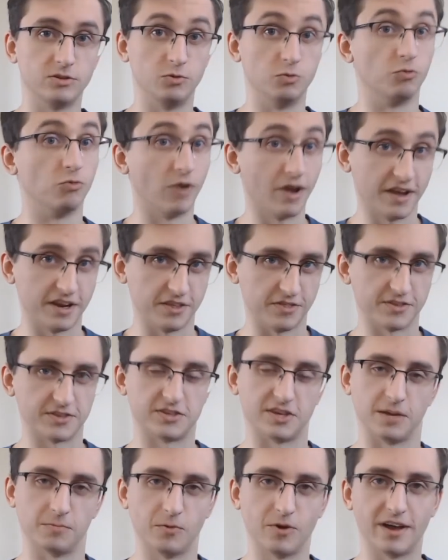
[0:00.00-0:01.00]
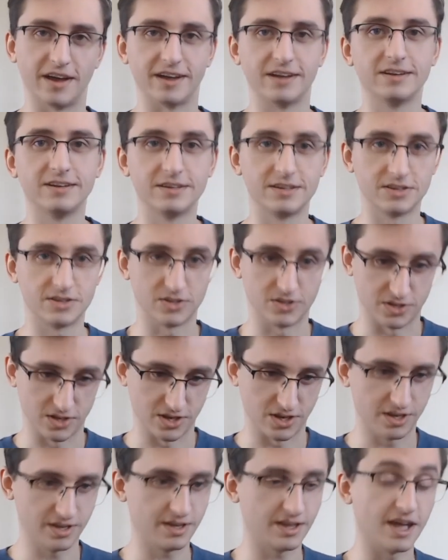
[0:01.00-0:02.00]
you'd write it the same way,
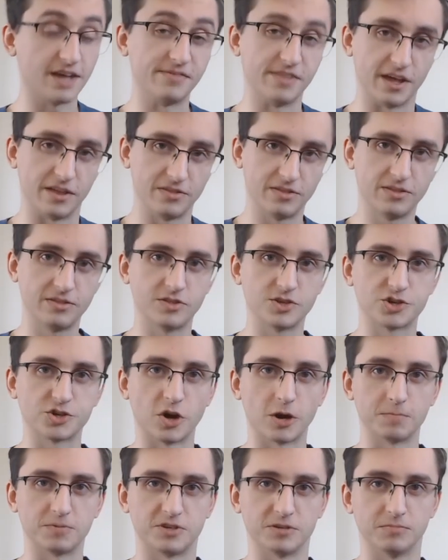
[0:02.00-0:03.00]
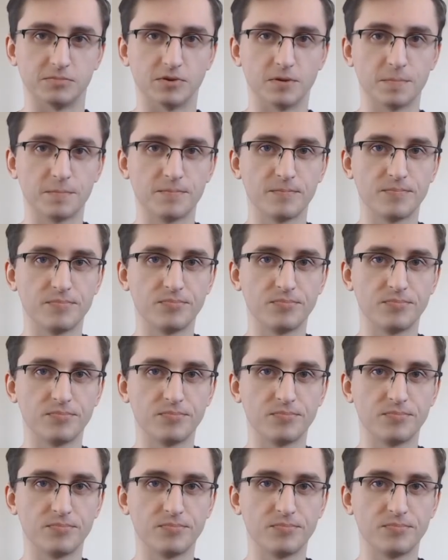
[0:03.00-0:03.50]
C and then the sharp symbol.